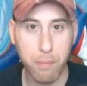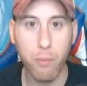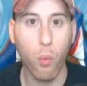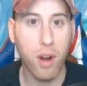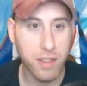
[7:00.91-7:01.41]

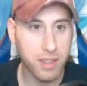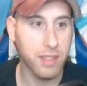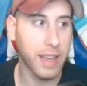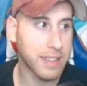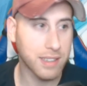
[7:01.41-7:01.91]
one
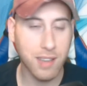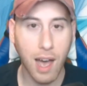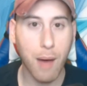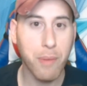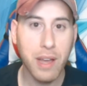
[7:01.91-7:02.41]
of like the
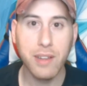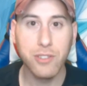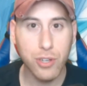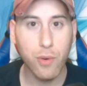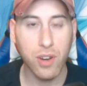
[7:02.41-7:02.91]
top
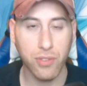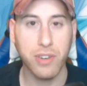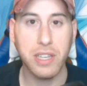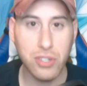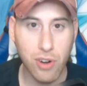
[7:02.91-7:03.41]
2 or
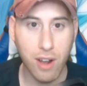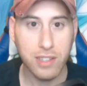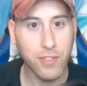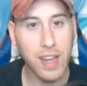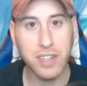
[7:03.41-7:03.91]
3
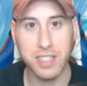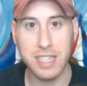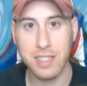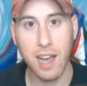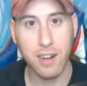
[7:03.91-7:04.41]
strongest fighters in the entire